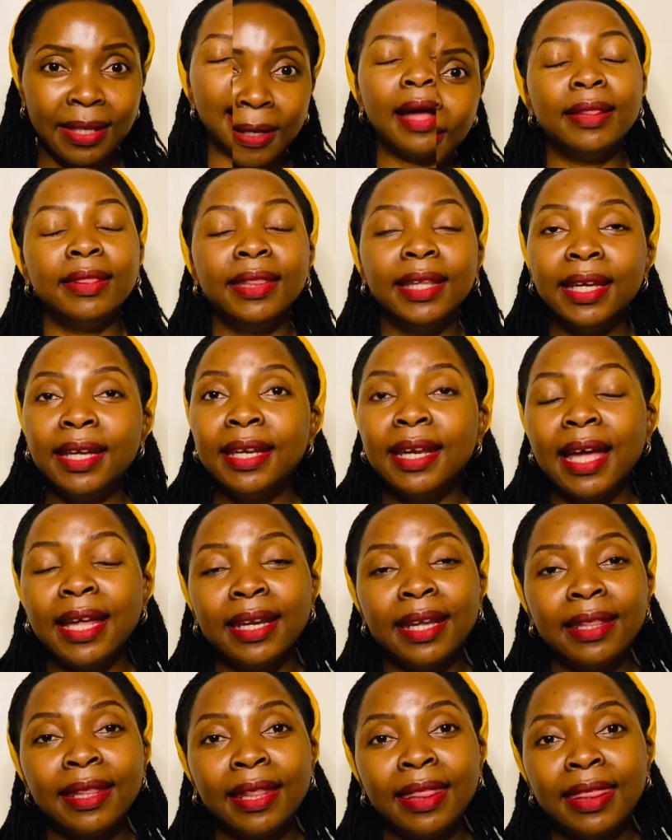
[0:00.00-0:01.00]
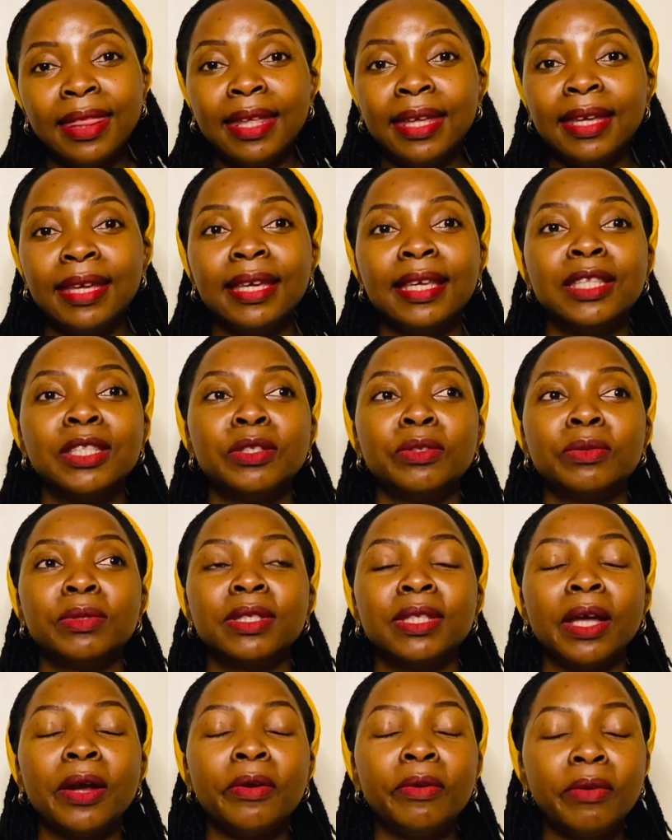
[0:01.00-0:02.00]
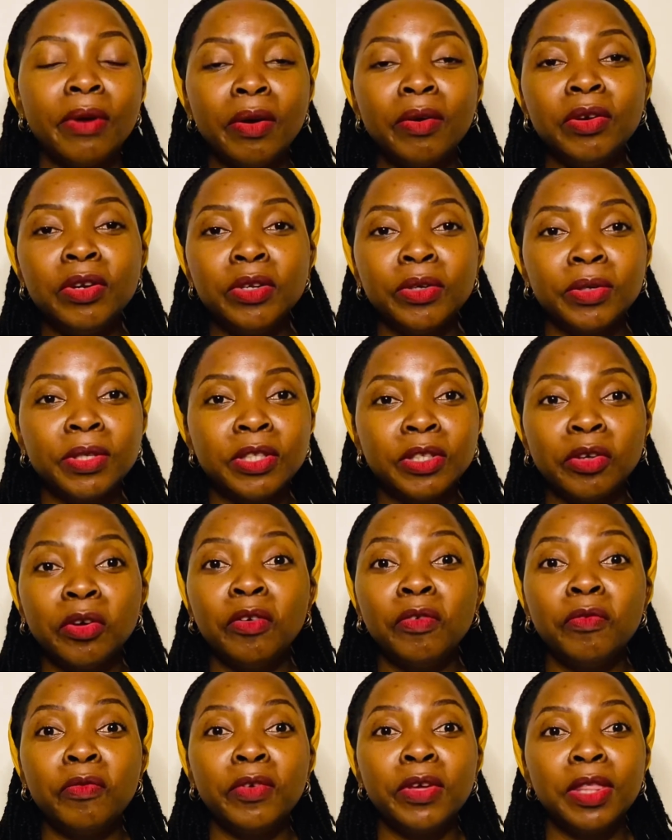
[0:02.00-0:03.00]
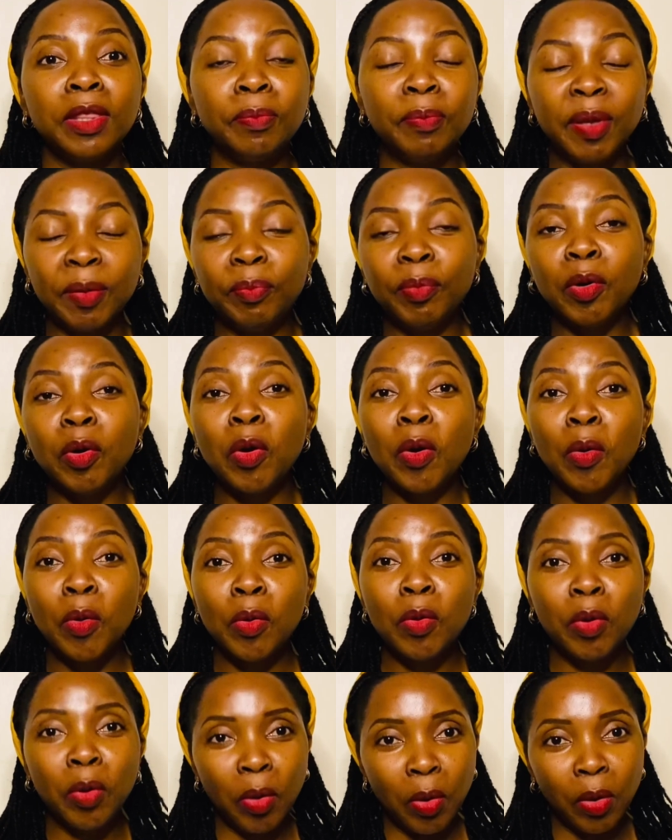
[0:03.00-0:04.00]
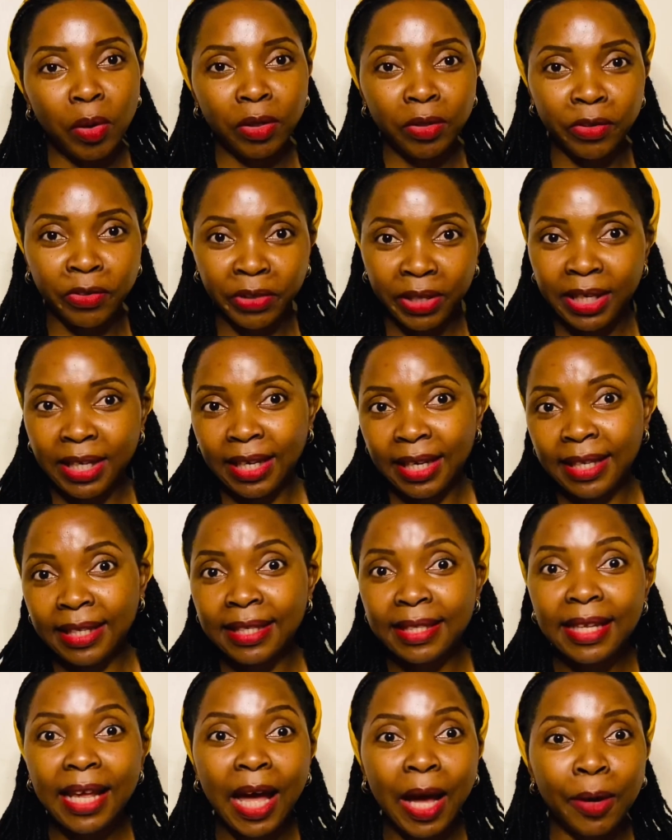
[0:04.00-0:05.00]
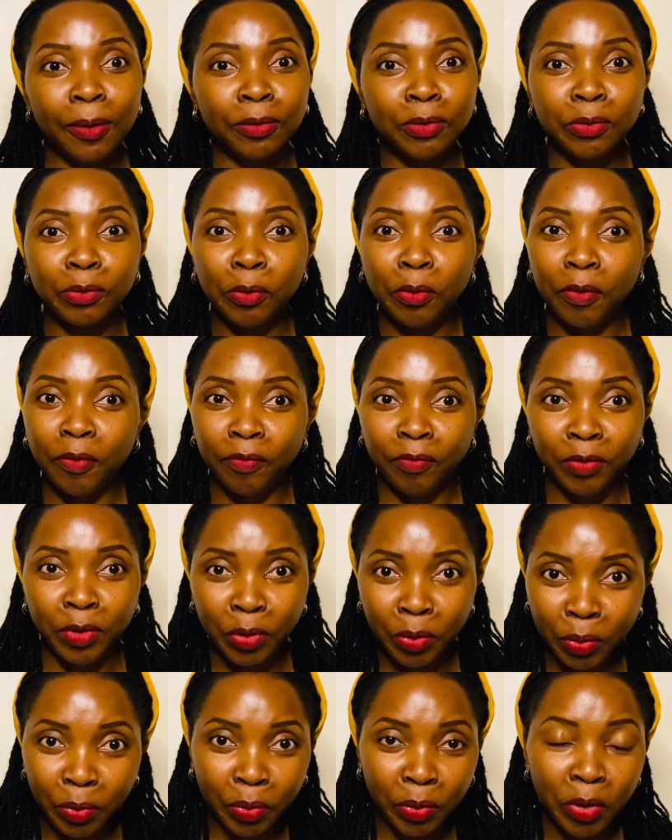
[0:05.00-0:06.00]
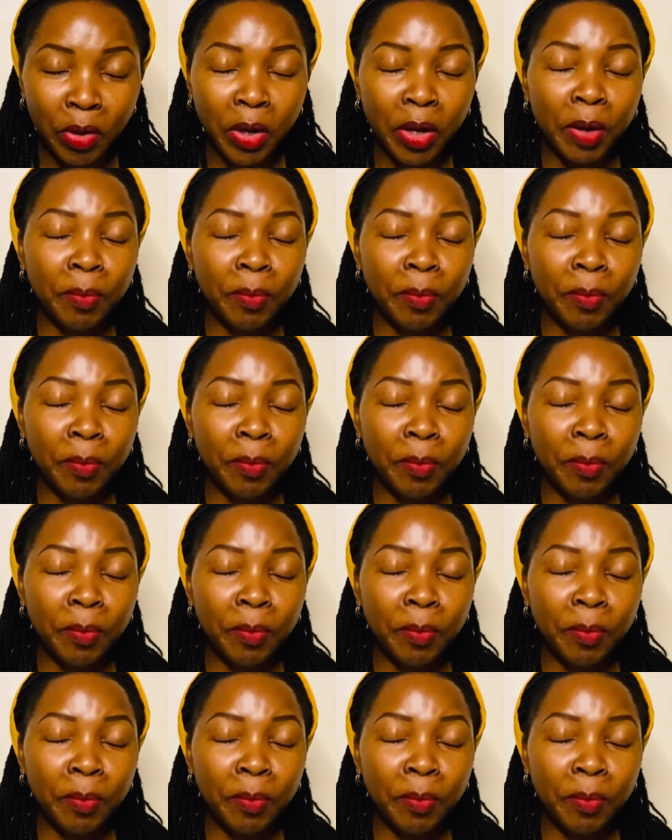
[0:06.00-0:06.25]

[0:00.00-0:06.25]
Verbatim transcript: And then another thing is to surround yourself with people who call greatness out of you,